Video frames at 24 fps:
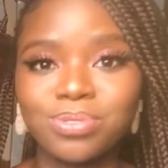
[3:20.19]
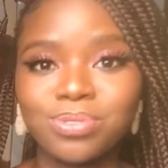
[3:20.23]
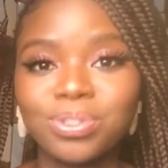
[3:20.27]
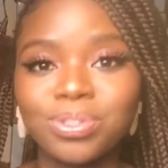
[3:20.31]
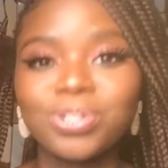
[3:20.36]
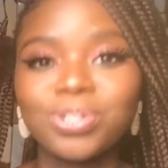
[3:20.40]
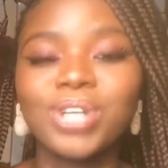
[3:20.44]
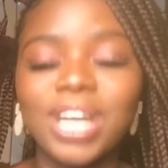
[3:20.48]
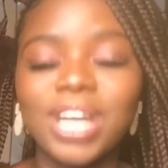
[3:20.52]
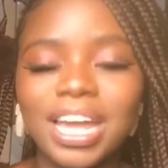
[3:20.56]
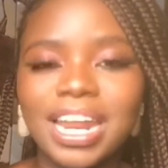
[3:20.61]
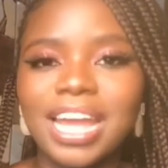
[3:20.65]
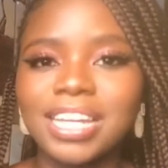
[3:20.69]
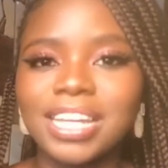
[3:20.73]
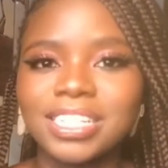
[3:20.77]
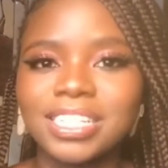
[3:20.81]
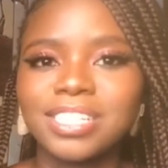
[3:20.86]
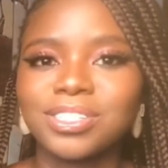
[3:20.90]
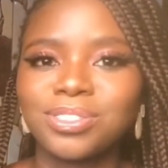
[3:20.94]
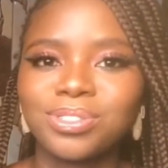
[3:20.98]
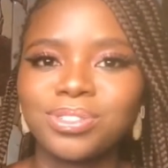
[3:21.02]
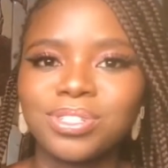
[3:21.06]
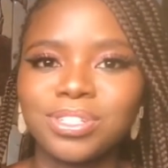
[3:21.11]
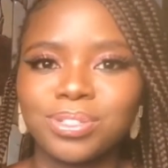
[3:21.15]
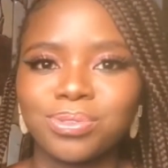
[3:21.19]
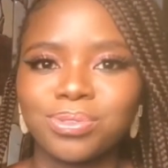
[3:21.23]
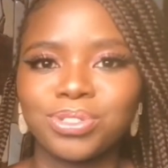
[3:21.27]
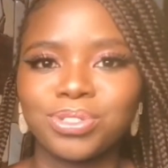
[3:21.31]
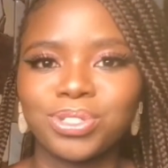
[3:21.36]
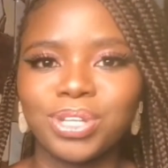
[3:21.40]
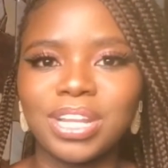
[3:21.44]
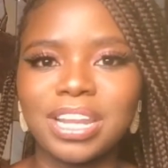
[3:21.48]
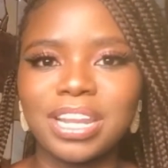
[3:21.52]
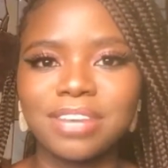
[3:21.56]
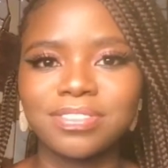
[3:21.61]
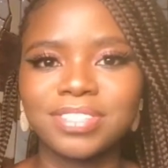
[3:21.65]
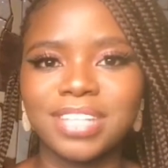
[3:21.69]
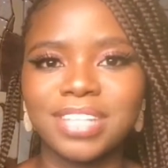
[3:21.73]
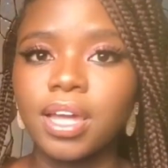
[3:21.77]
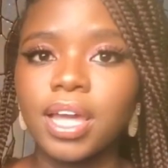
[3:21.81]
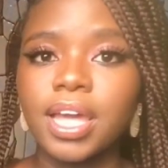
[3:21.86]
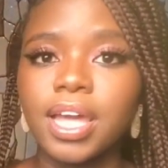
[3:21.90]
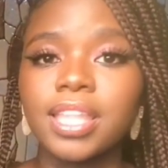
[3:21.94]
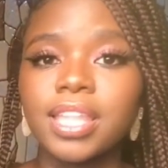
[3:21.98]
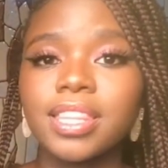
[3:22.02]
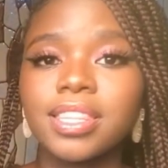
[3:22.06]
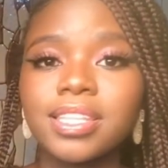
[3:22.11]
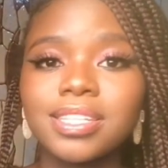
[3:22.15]
you can actually do this with your left hand
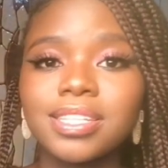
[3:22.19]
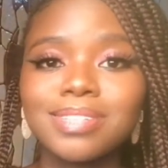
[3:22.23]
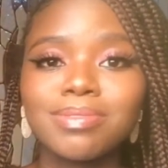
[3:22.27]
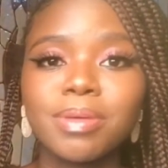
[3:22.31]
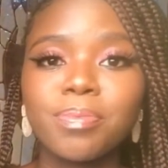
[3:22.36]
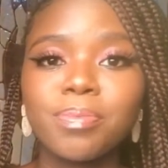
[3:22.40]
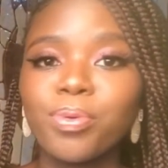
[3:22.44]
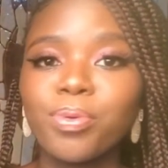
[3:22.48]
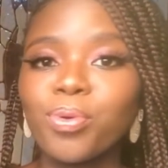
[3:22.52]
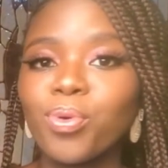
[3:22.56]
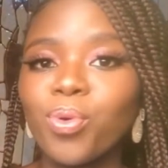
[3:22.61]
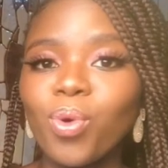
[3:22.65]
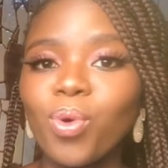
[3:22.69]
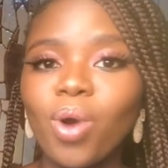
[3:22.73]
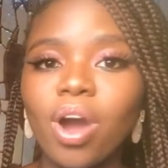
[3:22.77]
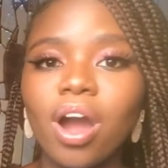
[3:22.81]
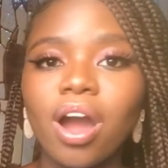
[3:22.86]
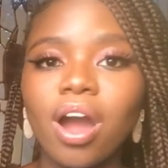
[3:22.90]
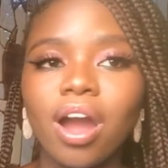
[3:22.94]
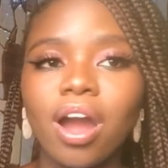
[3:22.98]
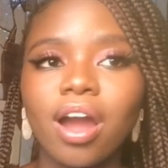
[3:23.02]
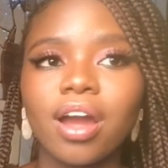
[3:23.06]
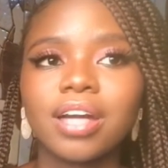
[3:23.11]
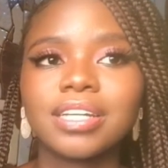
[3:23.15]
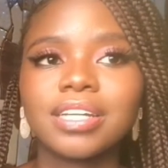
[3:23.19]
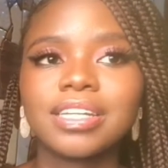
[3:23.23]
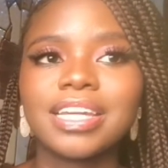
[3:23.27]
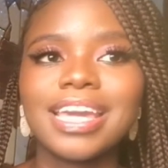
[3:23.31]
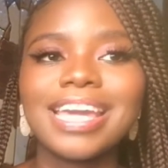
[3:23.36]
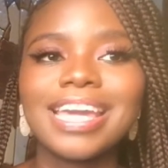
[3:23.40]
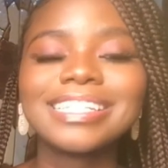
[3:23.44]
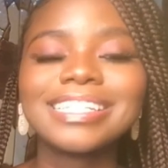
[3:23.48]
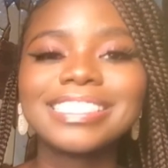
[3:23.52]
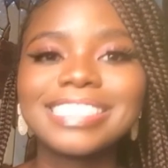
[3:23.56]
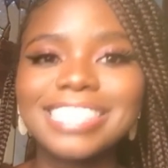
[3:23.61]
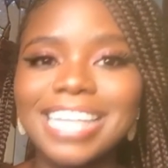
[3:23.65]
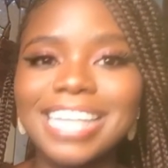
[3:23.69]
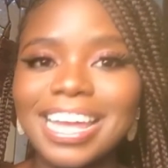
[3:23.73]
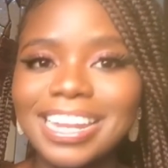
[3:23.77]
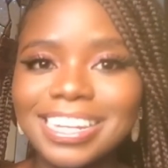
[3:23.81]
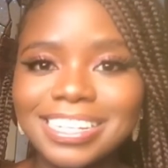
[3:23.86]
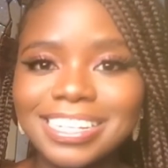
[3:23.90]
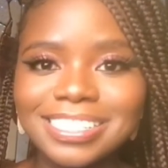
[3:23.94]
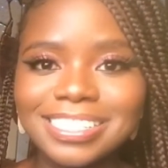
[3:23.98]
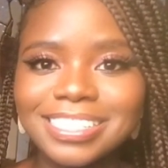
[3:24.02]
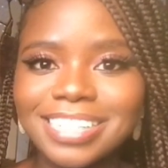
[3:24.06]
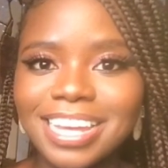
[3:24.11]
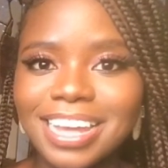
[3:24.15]
these people are
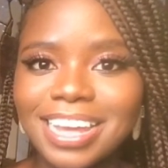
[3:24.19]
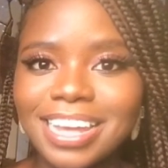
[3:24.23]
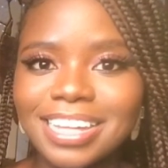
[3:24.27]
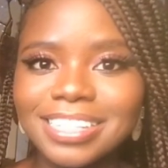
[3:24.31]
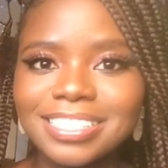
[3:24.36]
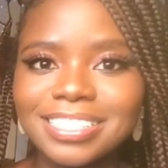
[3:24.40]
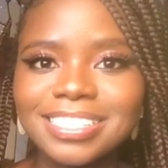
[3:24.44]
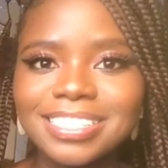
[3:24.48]
intelligent